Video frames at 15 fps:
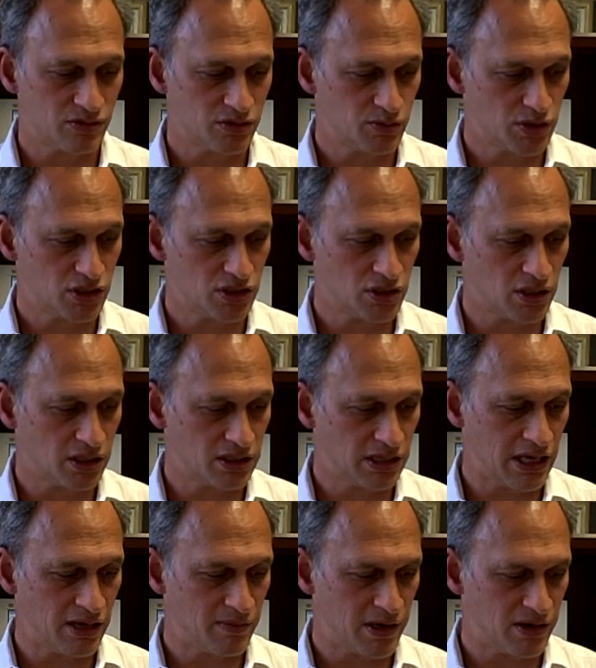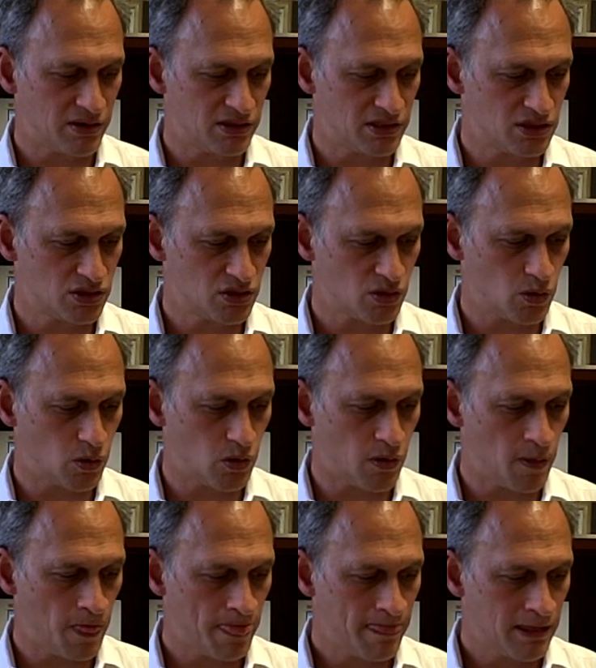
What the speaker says: was being taught gay marriage in school.